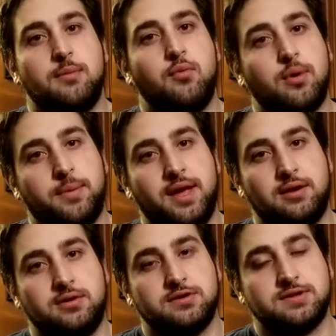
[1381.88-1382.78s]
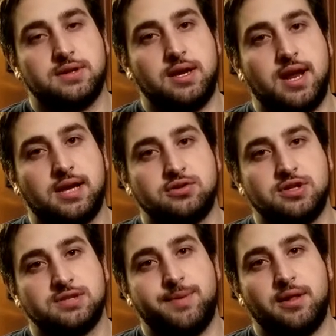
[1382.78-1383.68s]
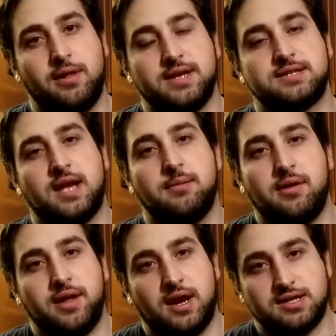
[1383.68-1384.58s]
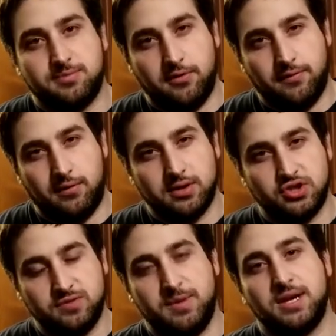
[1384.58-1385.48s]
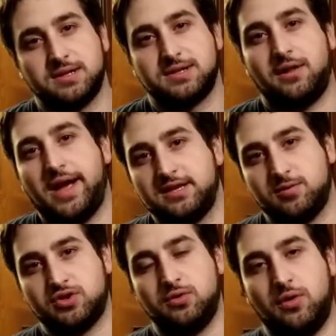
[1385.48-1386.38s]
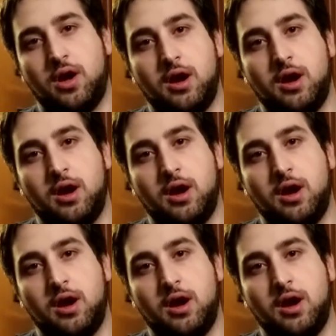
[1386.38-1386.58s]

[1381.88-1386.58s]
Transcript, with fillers: more panels and actually spent less time on the expo floor just because the lines were too long,